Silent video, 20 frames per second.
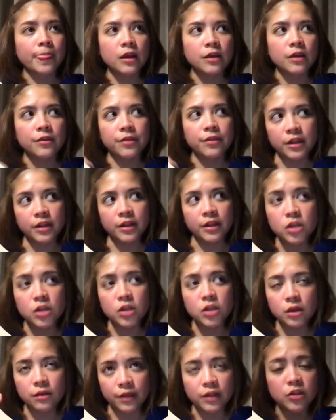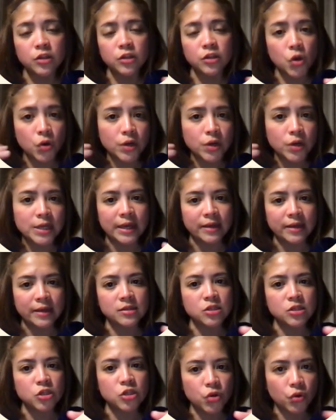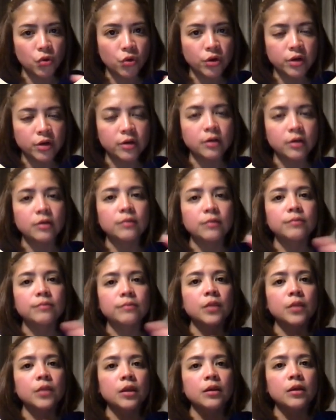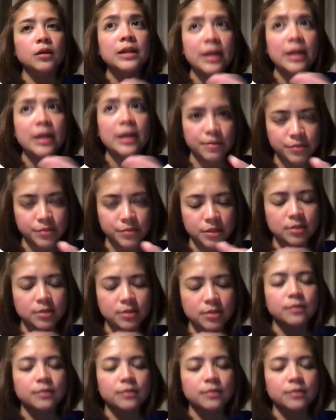that go against your claims.